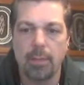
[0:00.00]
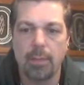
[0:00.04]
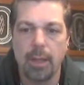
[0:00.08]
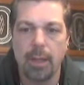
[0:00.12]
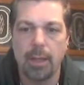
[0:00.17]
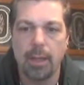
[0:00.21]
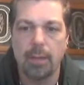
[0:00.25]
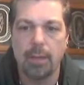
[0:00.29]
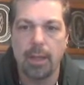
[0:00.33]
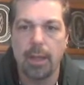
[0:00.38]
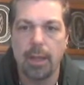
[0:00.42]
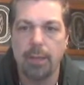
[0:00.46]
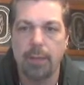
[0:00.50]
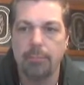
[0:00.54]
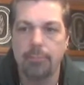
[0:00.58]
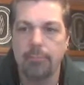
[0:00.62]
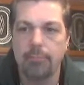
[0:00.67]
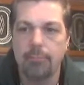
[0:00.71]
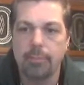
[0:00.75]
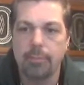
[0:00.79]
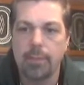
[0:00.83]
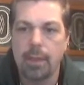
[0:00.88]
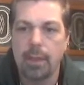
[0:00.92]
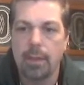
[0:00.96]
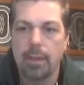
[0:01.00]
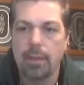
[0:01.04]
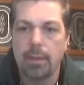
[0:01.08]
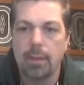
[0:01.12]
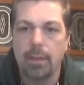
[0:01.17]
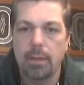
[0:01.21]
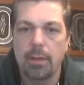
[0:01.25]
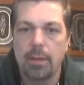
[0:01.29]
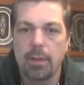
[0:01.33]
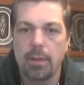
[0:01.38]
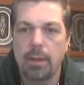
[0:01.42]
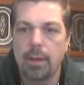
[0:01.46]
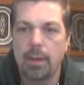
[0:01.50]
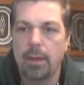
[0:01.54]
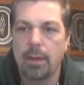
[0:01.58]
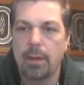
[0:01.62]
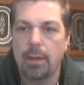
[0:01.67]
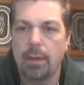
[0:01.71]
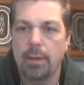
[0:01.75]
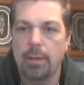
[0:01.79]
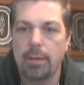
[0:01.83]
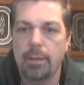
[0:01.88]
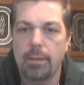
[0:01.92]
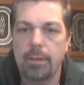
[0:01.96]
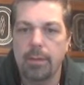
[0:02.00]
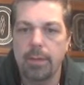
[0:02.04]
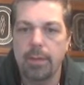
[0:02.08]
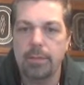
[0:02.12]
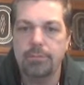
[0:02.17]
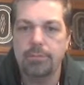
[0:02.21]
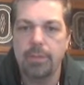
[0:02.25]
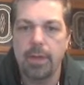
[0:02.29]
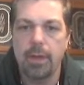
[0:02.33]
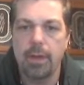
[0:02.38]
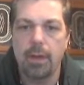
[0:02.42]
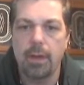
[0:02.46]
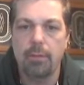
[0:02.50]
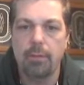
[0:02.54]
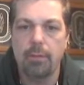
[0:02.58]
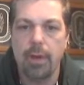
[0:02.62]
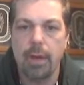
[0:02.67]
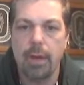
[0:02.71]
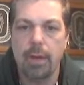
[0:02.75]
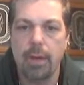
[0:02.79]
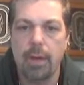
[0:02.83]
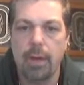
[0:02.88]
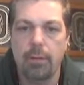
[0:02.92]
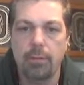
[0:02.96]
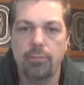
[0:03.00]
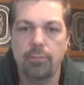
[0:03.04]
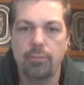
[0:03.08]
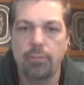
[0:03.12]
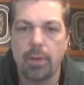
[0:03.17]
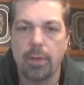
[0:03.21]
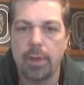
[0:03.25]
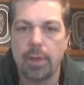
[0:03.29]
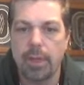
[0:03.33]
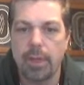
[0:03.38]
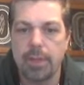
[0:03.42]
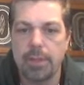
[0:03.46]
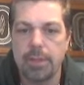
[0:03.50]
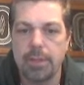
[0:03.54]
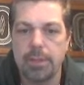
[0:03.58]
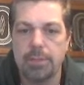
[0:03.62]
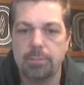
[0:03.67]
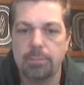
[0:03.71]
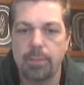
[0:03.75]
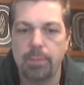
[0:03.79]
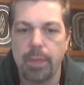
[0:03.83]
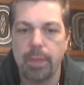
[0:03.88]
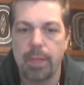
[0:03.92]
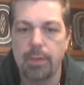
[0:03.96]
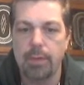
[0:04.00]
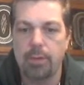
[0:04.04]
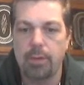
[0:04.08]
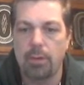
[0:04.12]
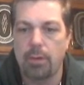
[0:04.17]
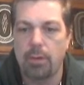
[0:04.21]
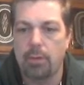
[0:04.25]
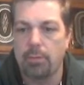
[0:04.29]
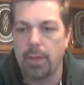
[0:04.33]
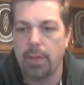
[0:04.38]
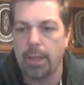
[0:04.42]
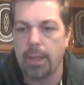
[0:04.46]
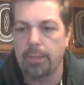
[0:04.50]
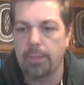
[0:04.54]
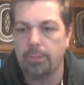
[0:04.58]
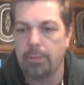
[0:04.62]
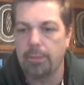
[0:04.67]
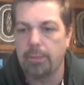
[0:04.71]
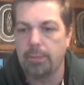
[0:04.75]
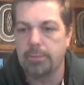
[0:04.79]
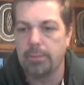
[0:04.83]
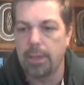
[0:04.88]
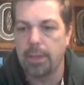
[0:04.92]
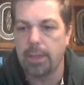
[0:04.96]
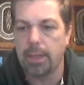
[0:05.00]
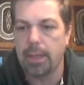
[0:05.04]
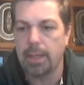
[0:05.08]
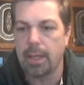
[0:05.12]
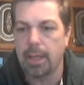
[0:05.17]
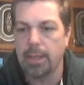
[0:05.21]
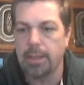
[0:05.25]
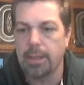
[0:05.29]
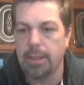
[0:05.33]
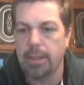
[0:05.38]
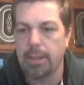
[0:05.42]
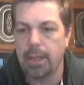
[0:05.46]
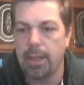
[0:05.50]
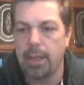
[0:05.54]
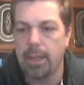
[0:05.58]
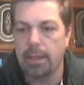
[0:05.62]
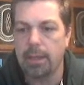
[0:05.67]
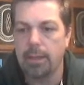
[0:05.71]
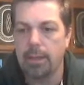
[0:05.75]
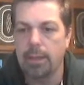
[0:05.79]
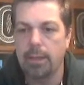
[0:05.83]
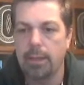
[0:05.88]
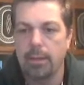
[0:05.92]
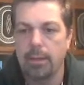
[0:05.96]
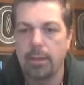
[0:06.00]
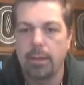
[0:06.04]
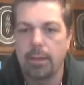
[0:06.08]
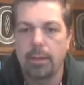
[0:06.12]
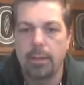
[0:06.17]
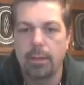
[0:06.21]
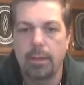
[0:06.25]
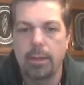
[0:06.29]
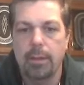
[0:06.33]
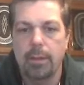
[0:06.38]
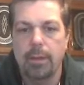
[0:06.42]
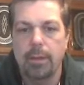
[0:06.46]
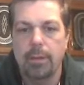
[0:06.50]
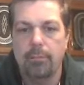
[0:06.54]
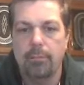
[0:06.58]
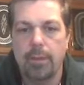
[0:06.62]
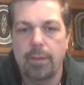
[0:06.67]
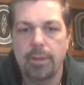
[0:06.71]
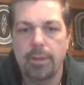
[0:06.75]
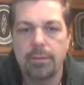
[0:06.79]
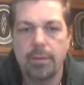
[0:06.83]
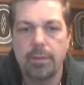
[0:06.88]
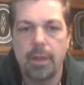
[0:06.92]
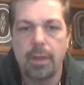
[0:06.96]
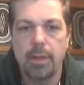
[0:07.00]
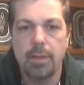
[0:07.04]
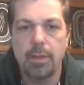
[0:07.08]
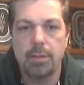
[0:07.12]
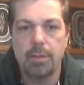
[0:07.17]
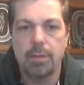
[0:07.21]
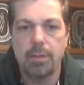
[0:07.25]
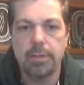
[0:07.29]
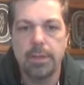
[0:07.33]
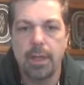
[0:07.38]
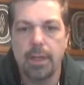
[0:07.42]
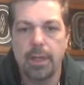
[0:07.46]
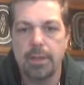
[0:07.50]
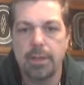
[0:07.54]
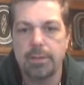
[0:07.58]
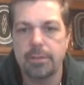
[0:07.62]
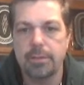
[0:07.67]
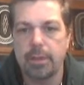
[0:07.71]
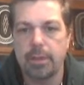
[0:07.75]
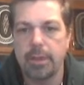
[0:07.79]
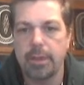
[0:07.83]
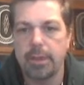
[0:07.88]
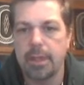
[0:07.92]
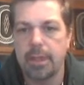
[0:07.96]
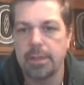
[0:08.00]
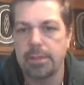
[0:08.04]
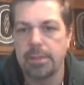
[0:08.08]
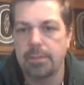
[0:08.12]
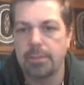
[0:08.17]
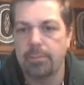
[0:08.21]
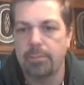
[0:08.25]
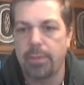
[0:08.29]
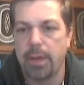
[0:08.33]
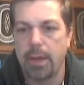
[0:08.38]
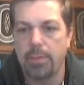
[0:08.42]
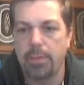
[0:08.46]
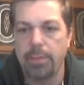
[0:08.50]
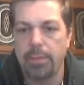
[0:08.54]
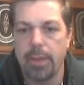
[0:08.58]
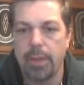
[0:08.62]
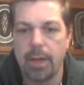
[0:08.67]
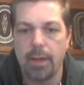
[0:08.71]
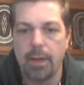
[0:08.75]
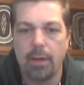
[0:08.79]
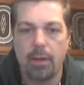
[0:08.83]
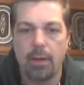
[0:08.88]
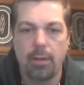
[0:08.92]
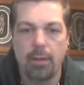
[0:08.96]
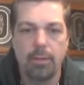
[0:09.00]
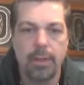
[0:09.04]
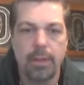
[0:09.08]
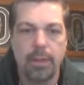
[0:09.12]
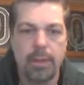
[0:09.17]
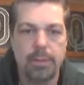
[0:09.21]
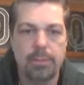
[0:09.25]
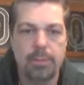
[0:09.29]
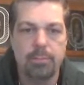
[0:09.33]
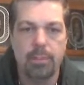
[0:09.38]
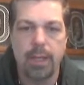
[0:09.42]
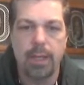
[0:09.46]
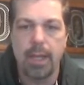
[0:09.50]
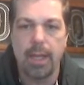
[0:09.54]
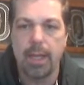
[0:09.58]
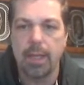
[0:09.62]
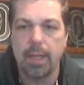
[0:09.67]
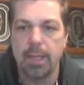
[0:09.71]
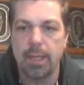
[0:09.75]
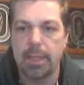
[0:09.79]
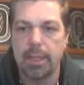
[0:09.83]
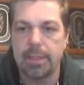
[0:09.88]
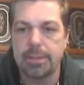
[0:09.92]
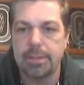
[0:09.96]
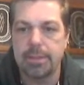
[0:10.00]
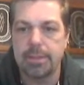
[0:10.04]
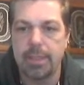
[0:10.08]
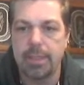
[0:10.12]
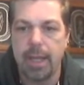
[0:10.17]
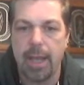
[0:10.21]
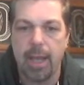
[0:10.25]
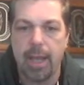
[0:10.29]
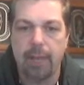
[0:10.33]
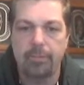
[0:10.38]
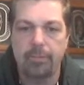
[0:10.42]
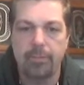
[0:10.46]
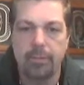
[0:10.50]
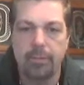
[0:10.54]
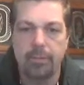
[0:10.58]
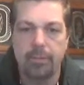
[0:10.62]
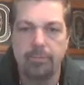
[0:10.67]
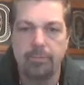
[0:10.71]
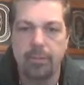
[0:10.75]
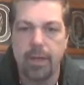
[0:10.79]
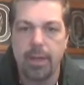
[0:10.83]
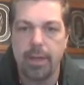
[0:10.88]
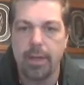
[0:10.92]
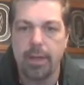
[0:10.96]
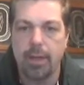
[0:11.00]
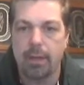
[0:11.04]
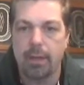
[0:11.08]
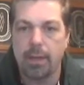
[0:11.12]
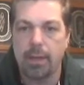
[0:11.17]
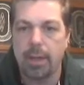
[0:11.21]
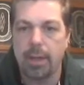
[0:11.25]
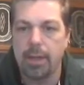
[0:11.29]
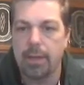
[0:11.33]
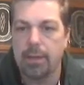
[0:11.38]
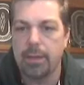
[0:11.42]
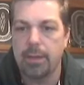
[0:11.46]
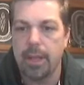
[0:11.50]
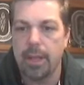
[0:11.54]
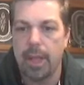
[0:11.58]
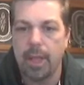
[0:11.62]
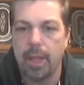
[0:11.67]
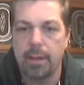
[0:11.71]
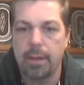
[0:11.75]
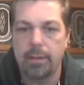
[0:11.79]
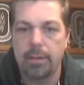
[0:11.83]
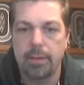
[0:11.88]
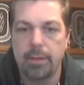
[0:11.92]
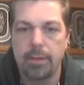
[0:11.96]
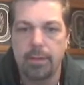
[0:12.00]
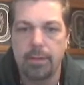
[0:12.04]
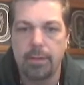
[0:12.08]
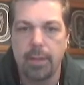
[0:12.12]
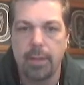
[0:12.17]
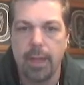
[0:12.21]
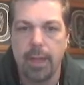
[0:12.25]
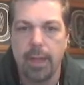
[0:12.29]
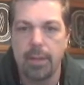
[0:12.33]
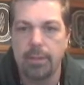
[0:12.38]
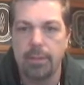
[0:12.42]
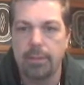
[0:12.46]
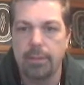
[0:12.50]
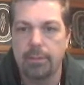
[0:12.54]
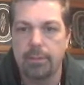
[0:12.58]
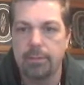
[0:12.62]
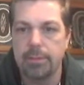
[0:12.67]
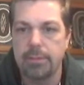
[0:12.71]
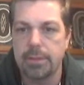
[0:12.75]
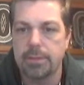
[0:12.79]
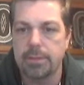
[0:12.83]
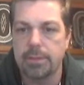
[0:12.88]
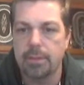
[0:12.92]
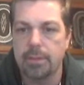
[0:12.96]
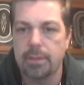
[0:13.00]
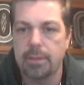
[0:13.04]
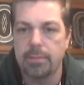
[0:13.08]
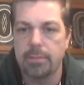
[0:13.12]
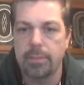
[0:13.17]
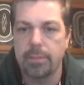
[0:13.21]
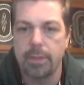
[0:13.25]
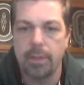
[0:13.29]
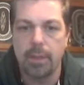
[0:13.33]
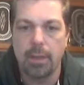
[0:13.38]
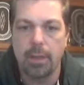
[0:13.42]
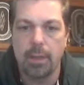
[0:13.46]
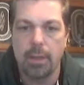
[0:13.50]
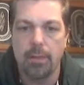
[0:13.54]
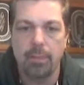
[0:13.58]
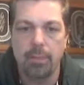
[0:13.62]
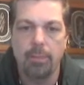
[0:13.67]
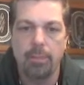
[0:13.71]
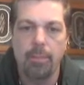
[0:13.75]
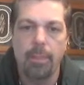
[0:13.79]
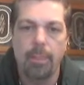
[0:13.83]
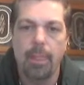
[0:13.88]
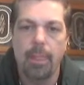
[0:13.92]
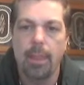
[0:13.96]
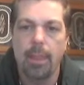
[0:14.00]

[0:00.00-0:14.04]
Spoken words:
about, okay? This video right here is one that I just played the whole way through, so it got to the end. And what I was trying to do is get it so it doesn't populate all these playlists after the video, and I didn't know how to do that till just a little bit ago,